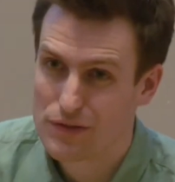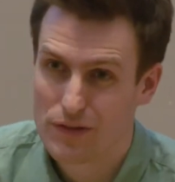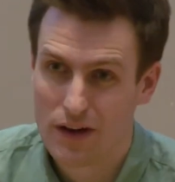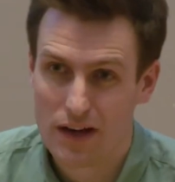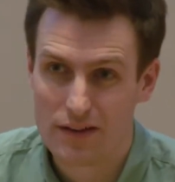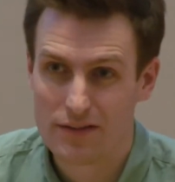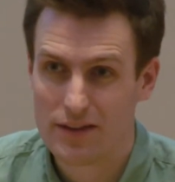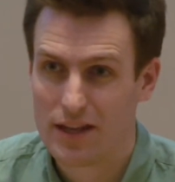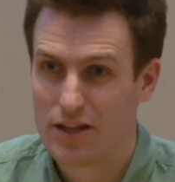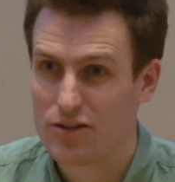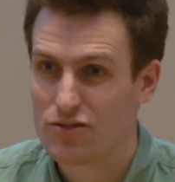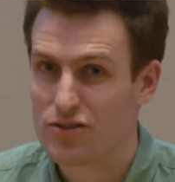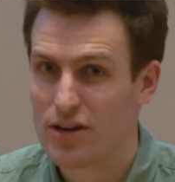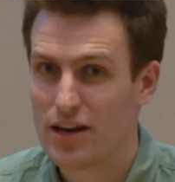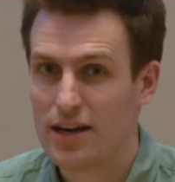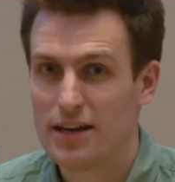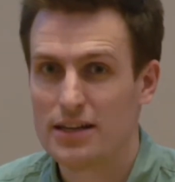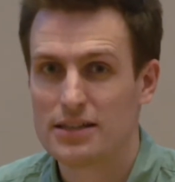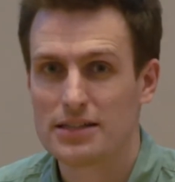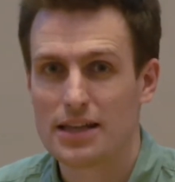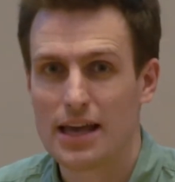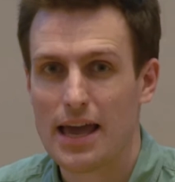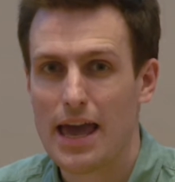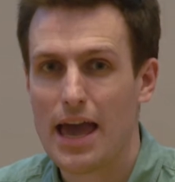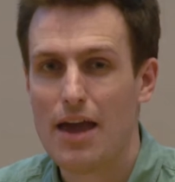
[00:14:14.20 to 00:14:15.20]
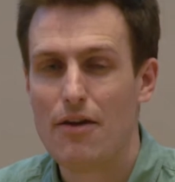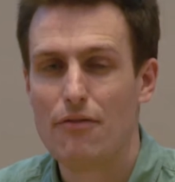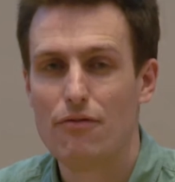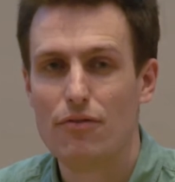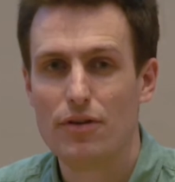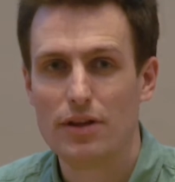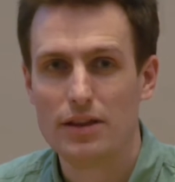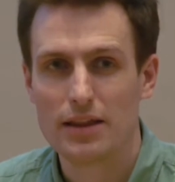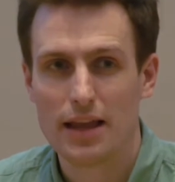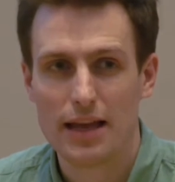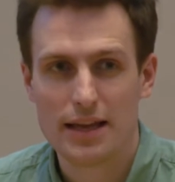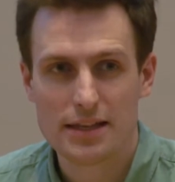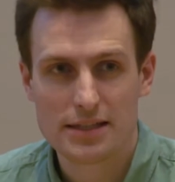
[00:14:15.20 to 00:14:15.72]
5-day trainings, like,
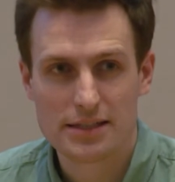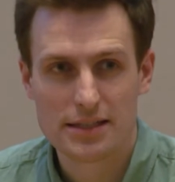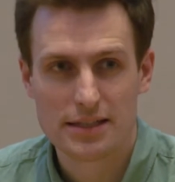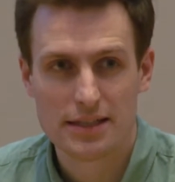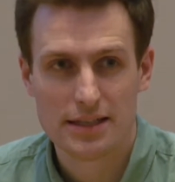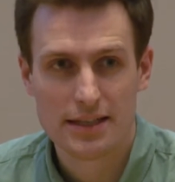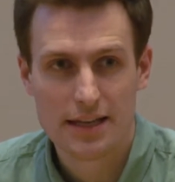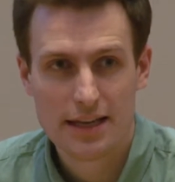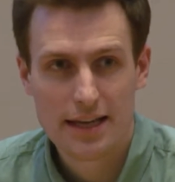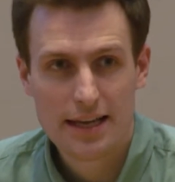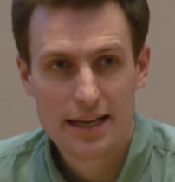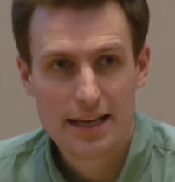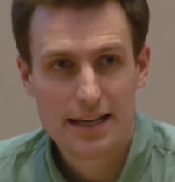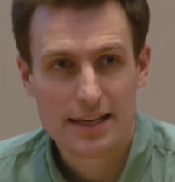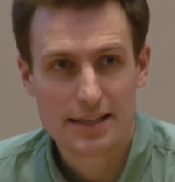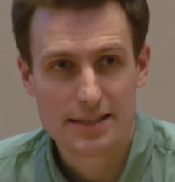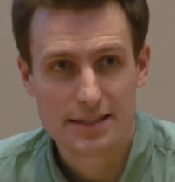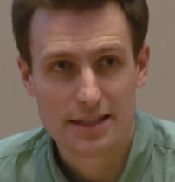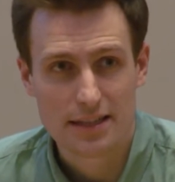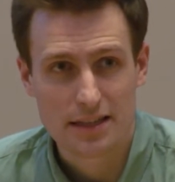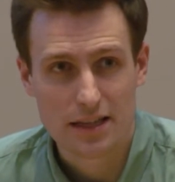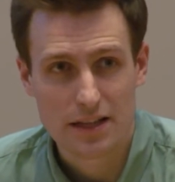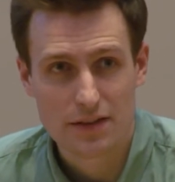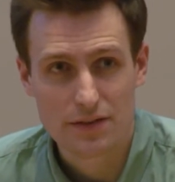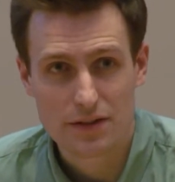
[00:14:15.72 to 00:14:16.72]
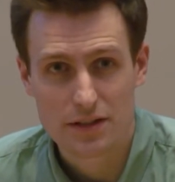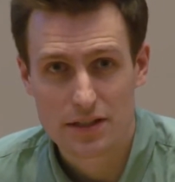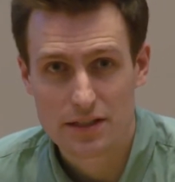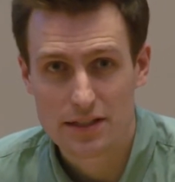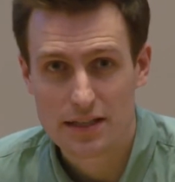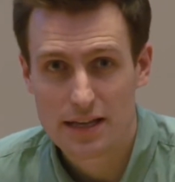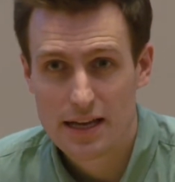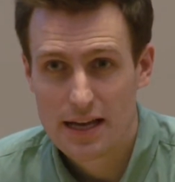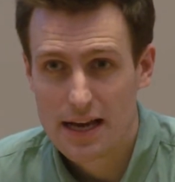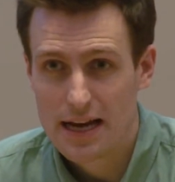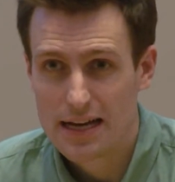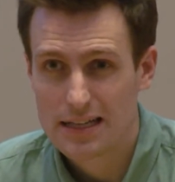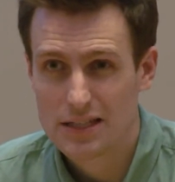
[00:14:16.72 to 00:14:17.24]
every lesson is delivered
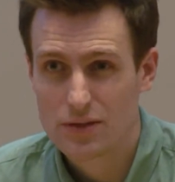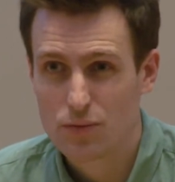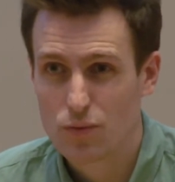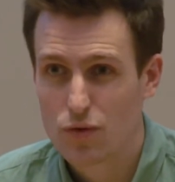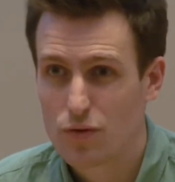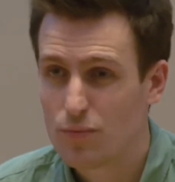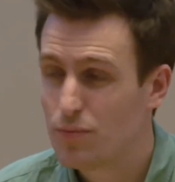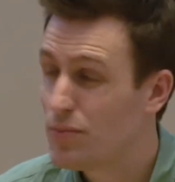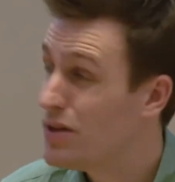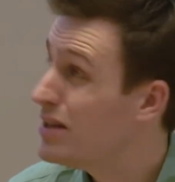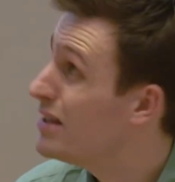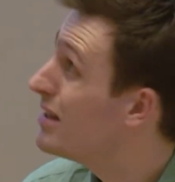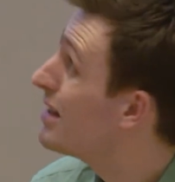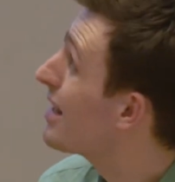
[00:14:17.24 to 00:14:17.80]
as it would be in